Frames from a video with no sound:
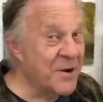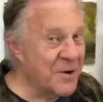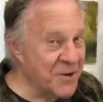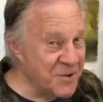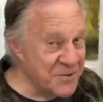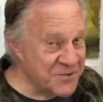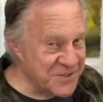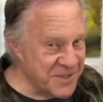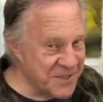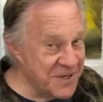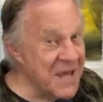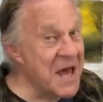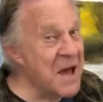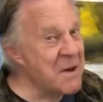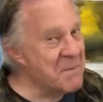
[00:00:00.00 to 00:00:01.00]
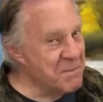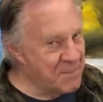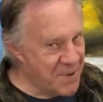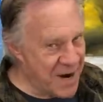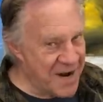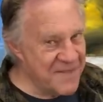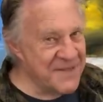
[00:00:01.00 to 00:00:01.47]
hosted
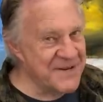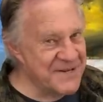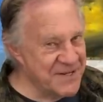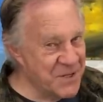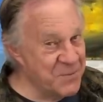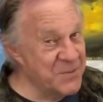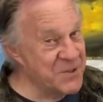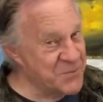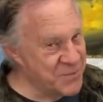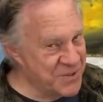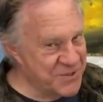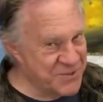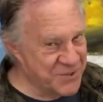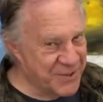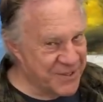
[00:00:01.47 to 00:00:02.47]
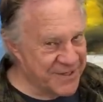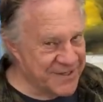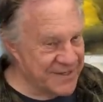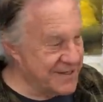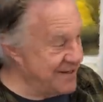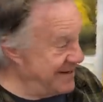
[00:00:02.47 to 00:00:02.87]
by the Dillman's Resort.